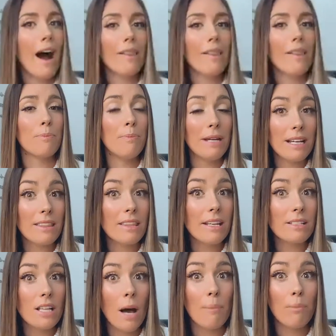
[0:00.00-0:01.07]
I like to pick
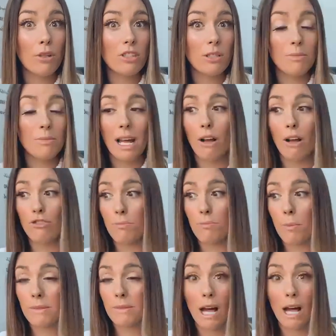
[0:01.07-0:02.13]
things up, put them down,
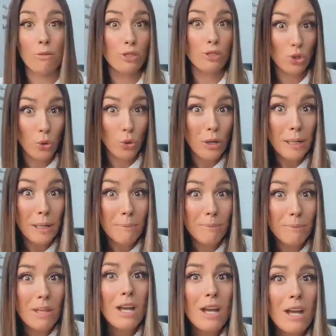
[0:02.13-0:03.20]
jump up and down and
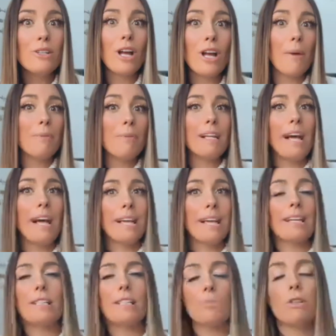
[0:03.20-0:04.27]
scream. Not be
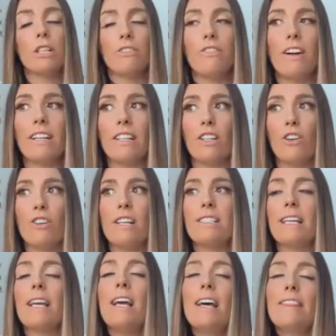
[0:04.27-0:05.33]
like, it's pretty funny though.
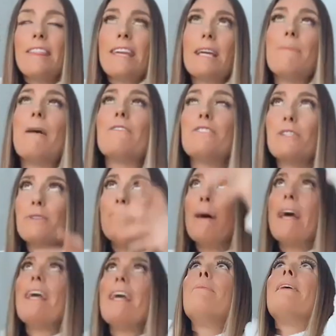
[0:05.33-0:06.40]
It's like, think about your
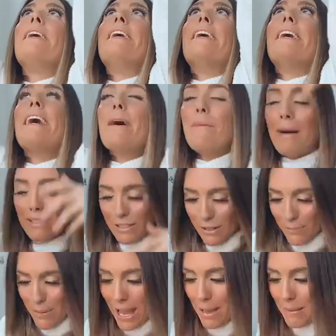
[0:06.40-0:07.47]
baby and what
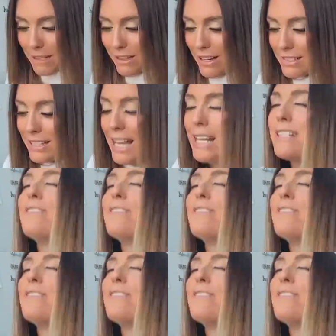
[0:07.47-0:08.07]
your baby looks